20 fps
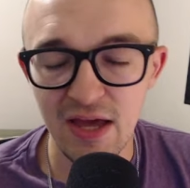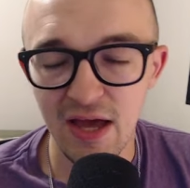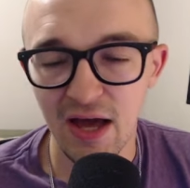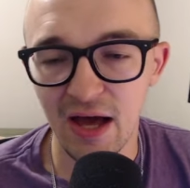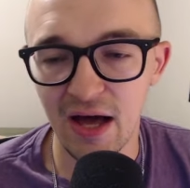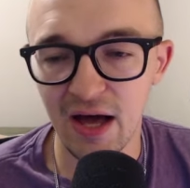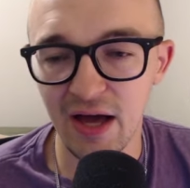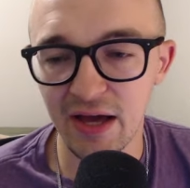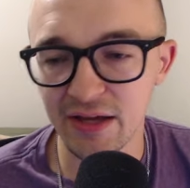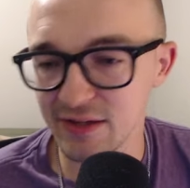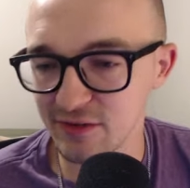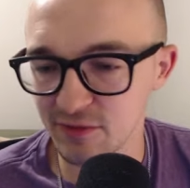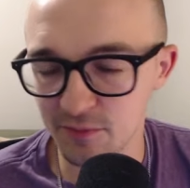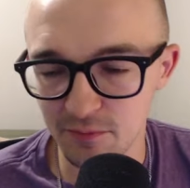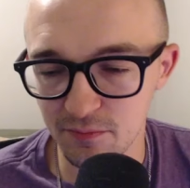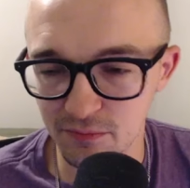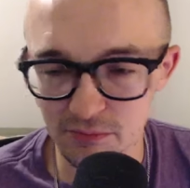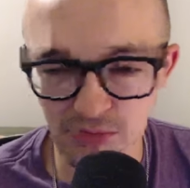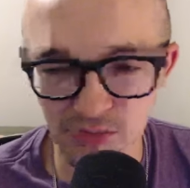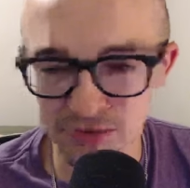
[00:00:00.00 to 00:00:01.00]
uh, it
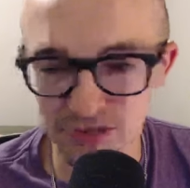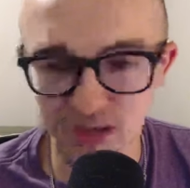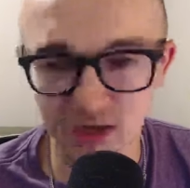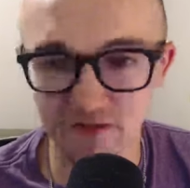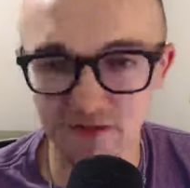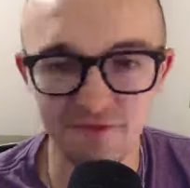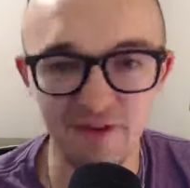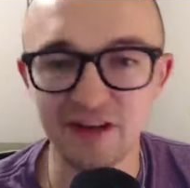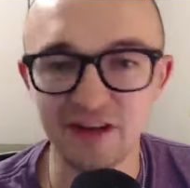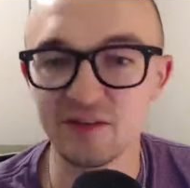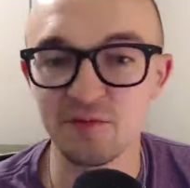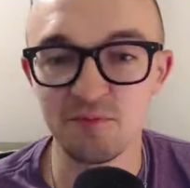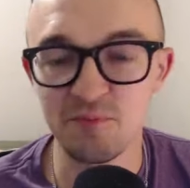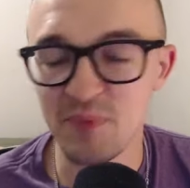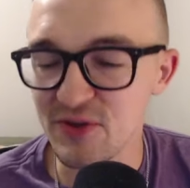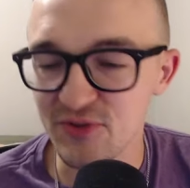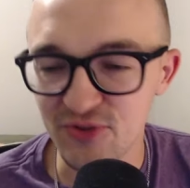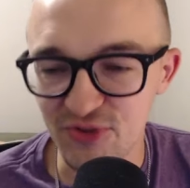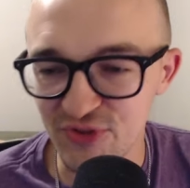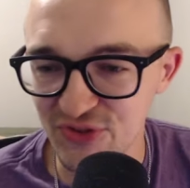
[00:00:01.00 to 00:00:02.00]
doesn't it's not an effective
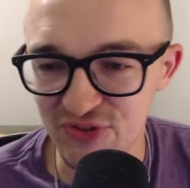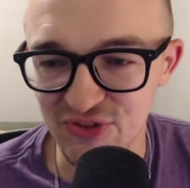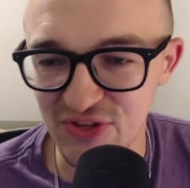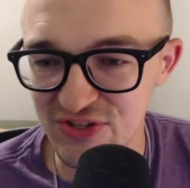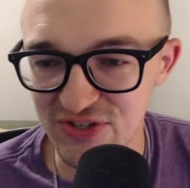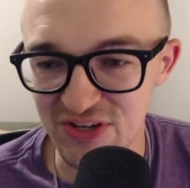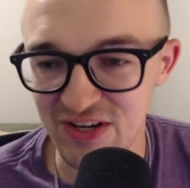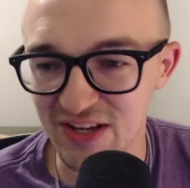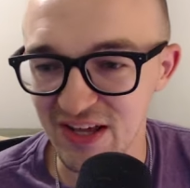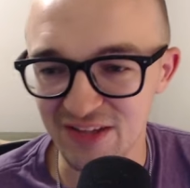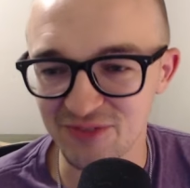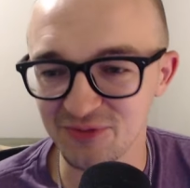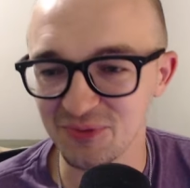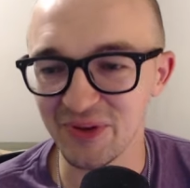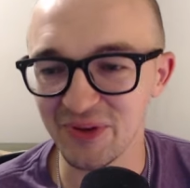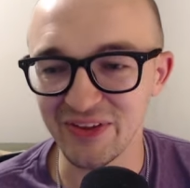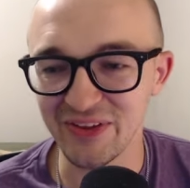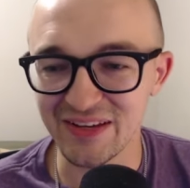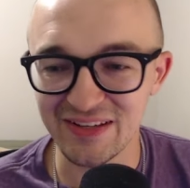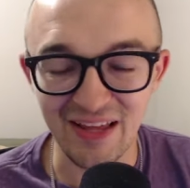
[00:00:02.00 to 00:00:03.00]
business decision it,
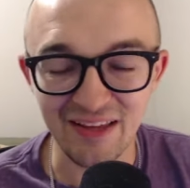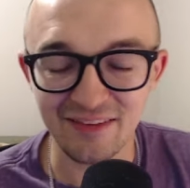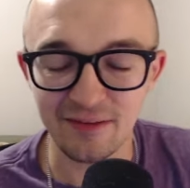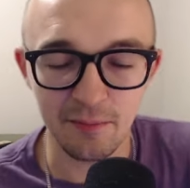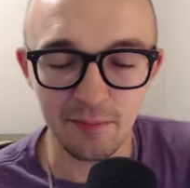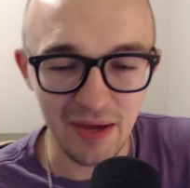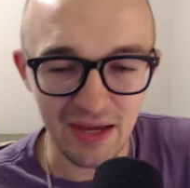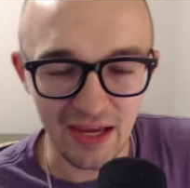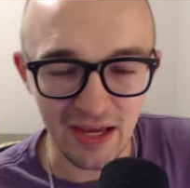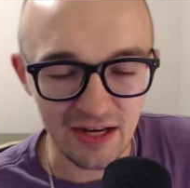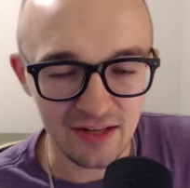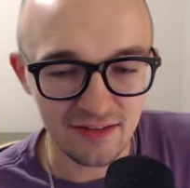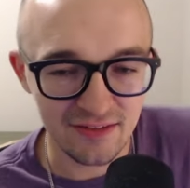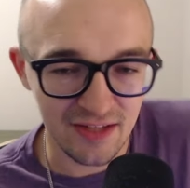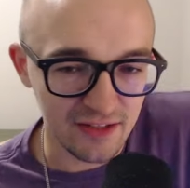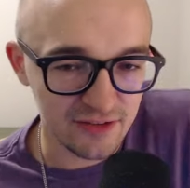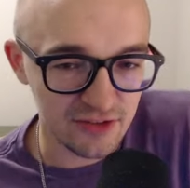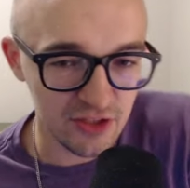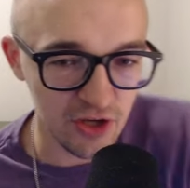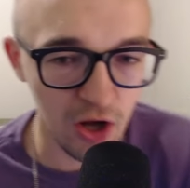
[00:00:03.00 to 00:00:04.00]
really doesn't make any
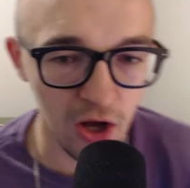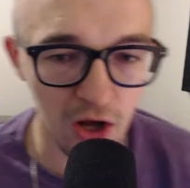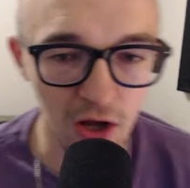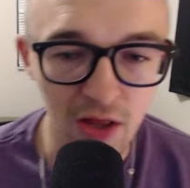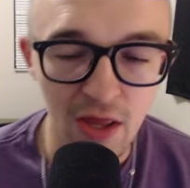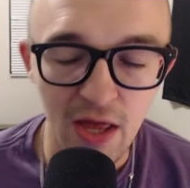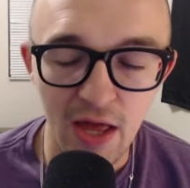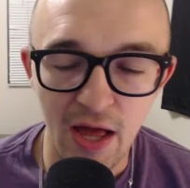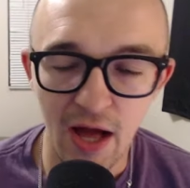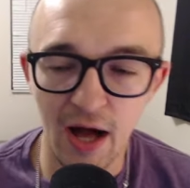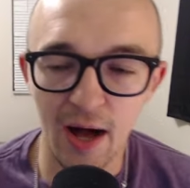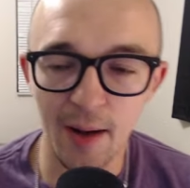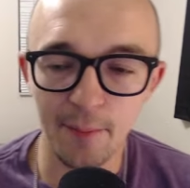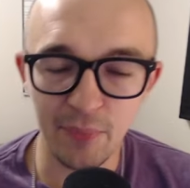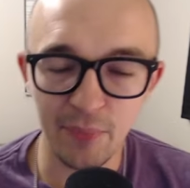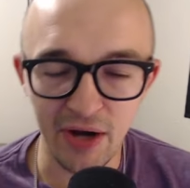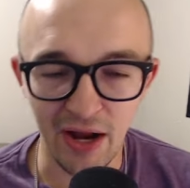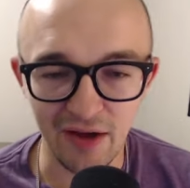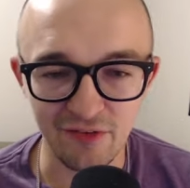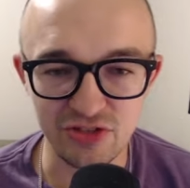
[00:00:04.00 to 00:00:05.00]
sense at all um,
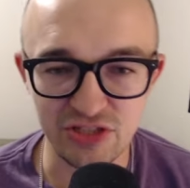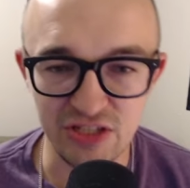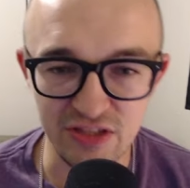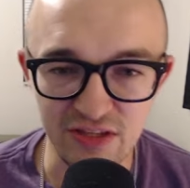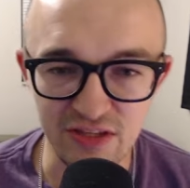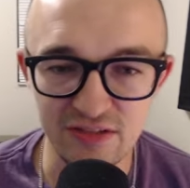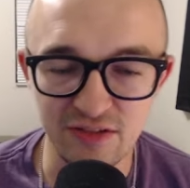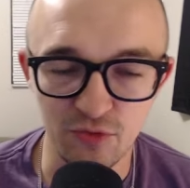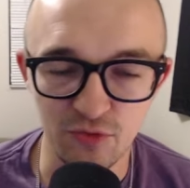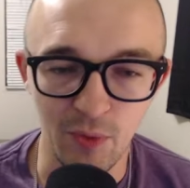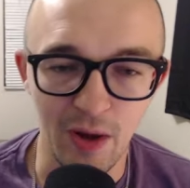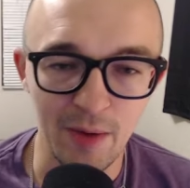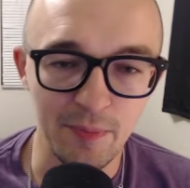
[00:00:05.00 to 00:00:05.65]
but obviously this is why